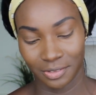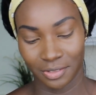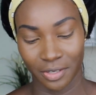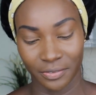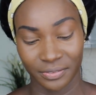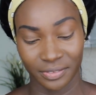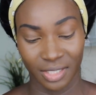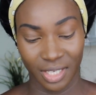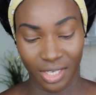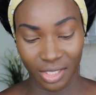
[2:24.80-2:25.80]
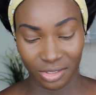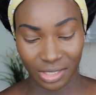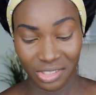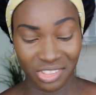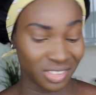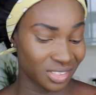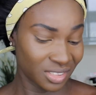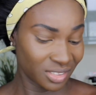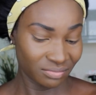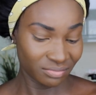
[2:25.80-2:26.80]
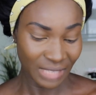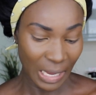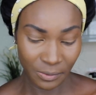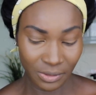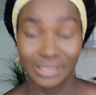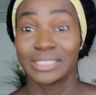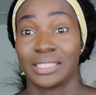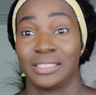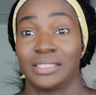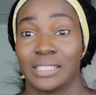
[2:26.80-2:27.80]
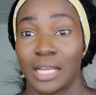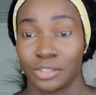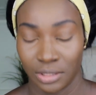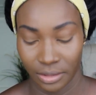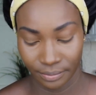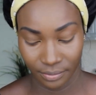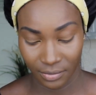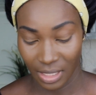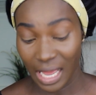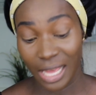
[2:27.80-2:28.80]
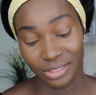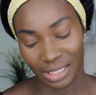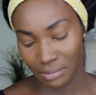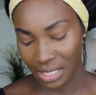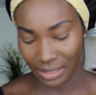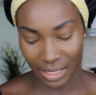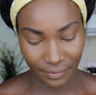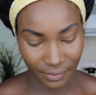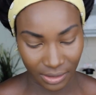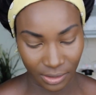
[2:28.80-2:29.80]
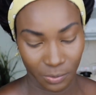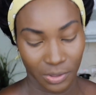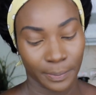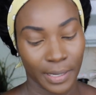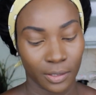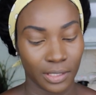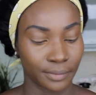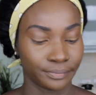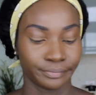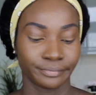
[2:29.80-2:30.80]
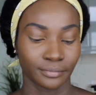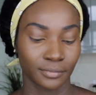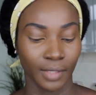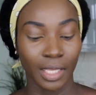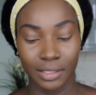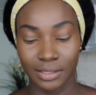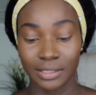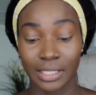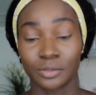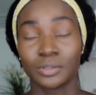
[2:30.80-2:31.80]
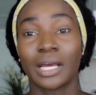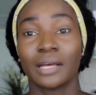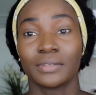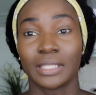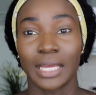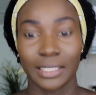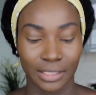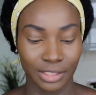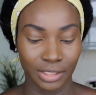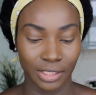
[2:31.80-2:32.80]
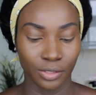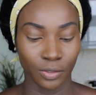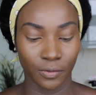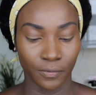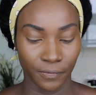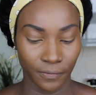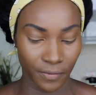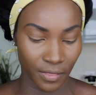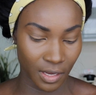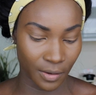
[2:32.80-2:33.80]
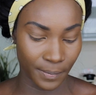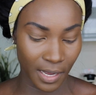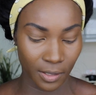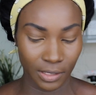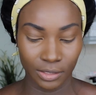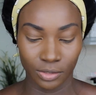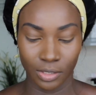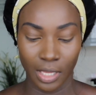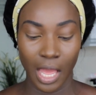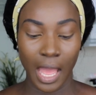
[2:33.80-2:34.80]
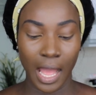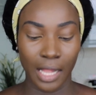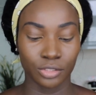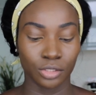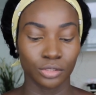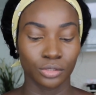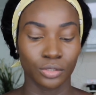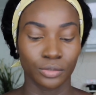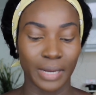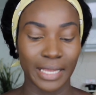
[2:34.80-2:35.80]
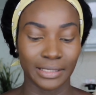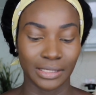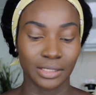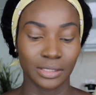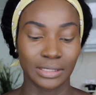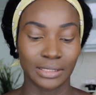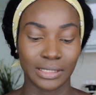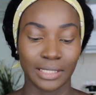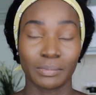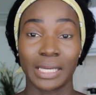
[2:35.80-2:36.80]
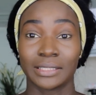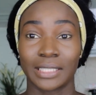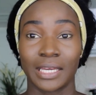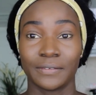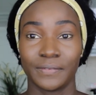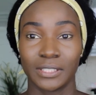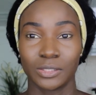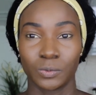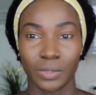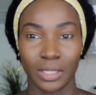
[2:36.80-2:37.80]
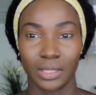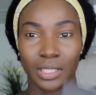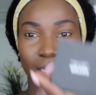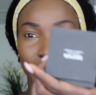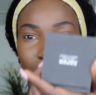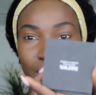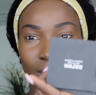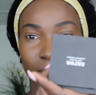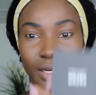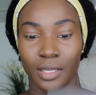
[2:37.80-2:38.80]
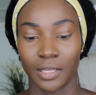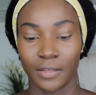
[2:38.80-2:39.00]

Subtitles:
stuff. So I won't set it actually. I'll set my entire face with the powder, since I don't have a lighter shade of their powder. So I'll just go right in to set my entire face with their